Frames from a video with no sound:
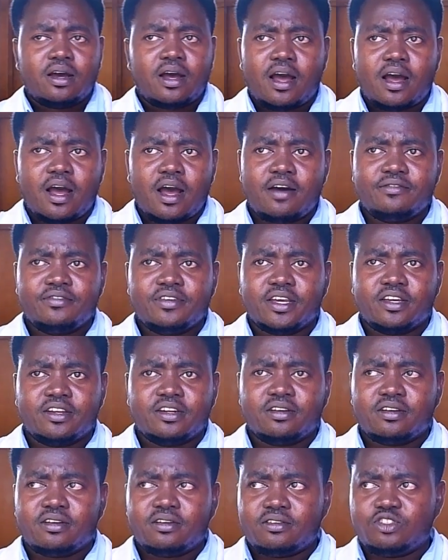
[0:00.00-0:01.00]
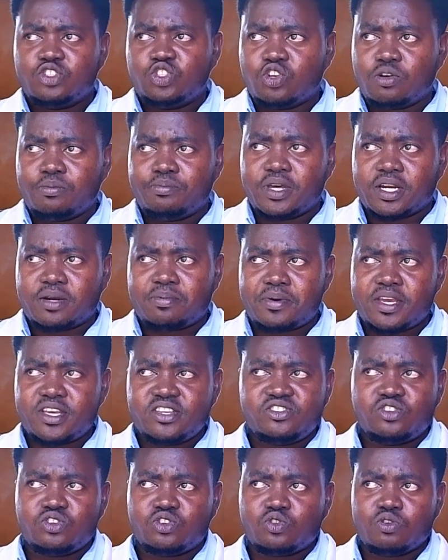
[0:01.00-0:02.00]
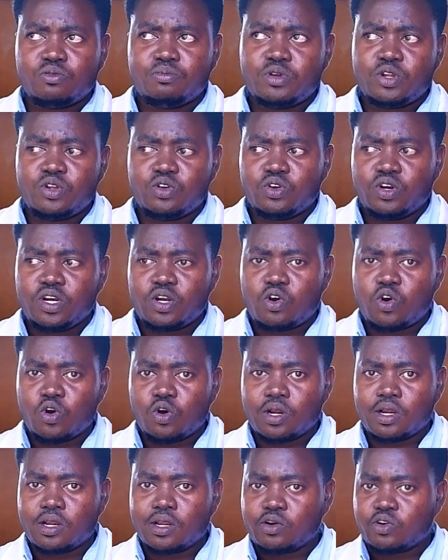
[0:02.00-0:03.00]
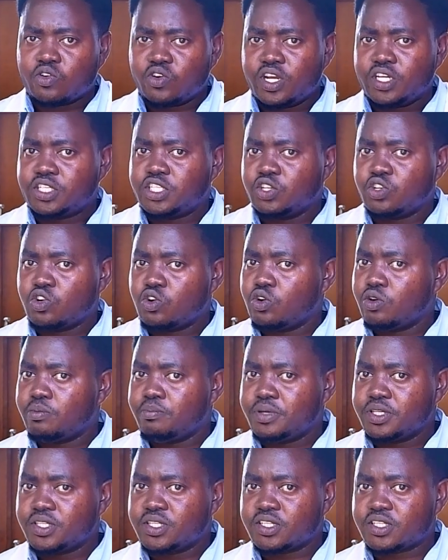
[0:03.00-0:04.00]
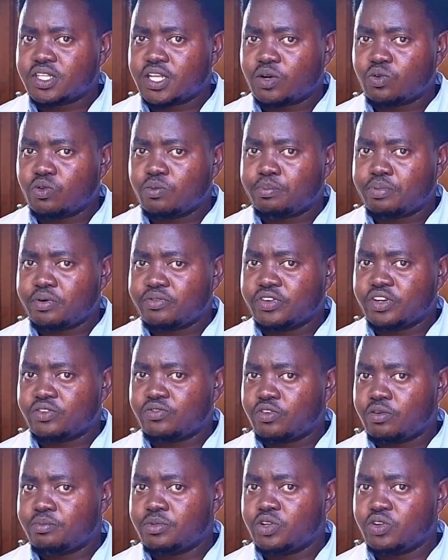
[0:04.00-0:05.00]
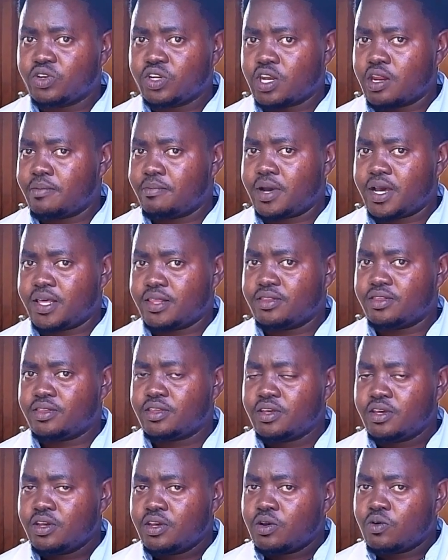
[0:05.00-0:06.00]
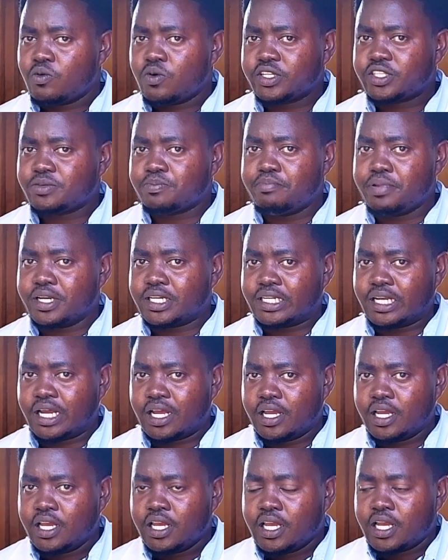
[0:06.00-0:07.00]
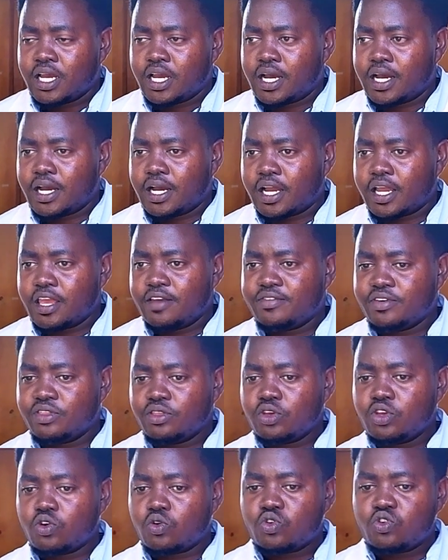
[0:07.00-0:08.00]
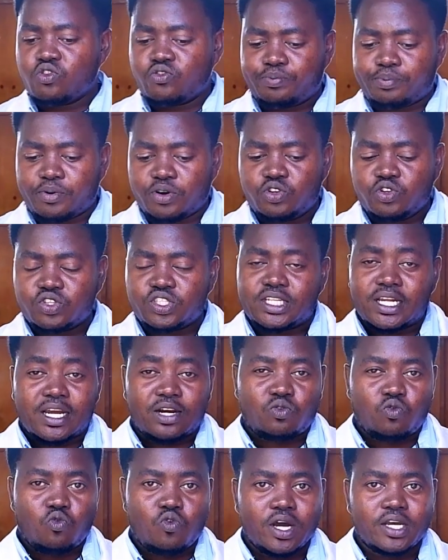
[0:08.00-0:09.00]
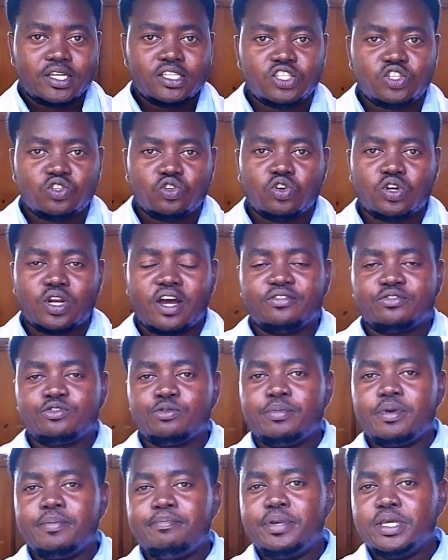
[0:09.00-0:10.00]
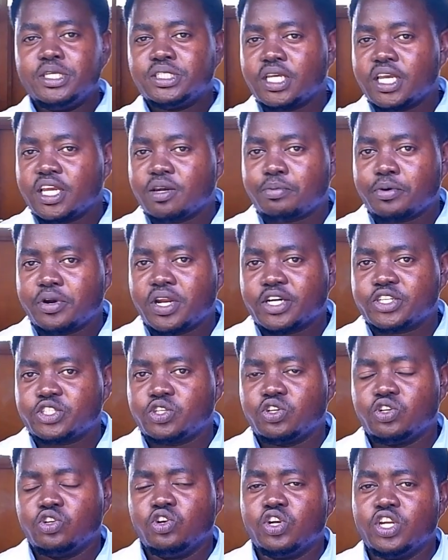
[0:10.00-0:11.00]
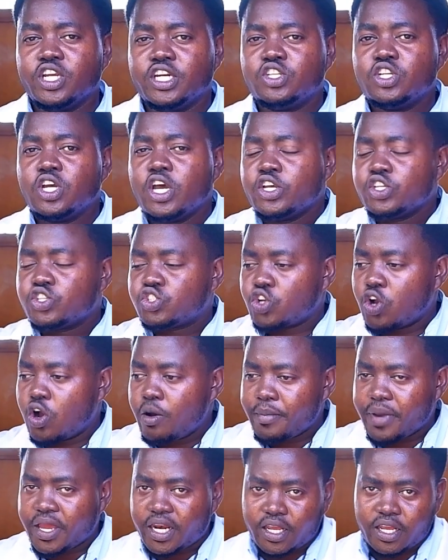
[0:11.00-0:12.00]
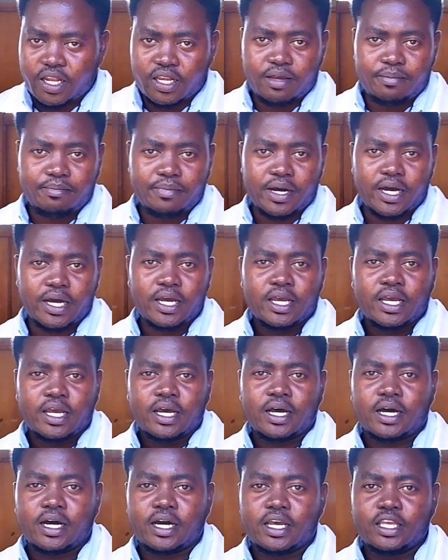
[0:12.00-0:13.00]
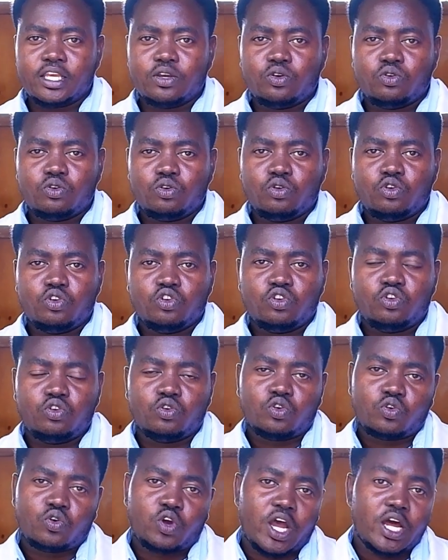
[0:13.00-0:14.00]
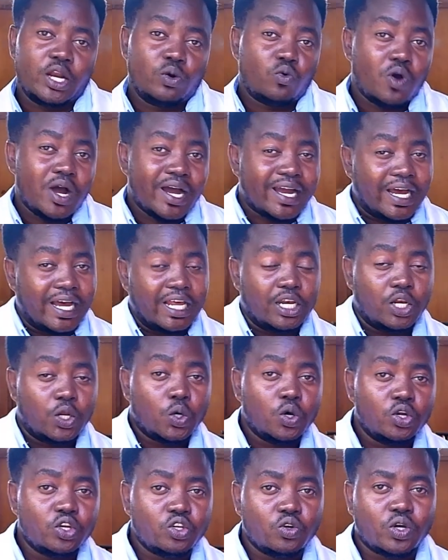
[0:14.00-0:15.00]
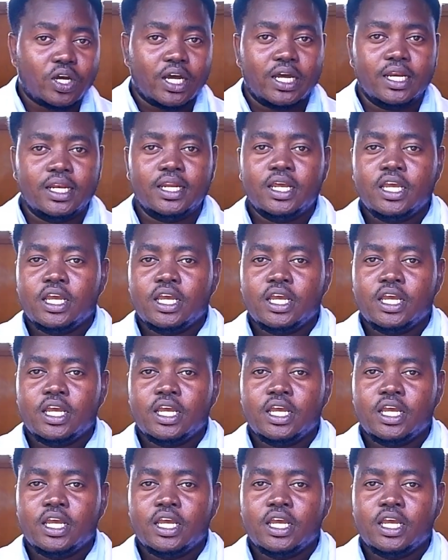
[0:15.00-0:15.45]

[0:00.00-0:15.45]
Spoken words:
having a job that pays you 2 million or creating your own business that will profit 4 million in a month. What's better? Even though you've produced that once, you don't have to be busy in production. You don't need so many labor. You can work alone. You can